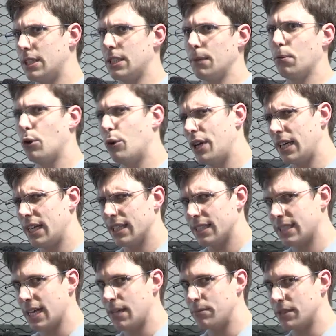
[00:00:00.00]
deploying at the
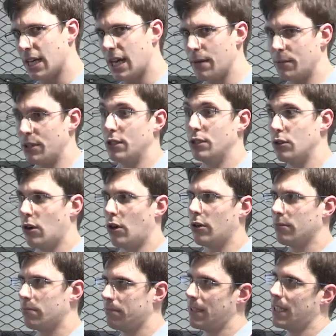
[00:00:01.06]
same time, but not
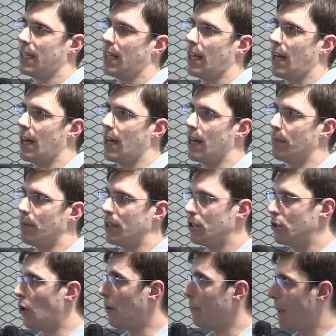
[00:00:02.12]

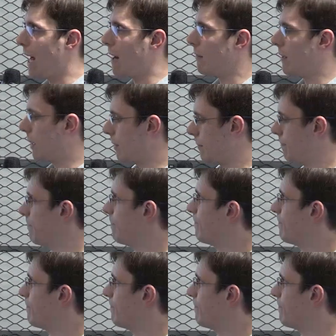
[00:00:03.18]
parallel.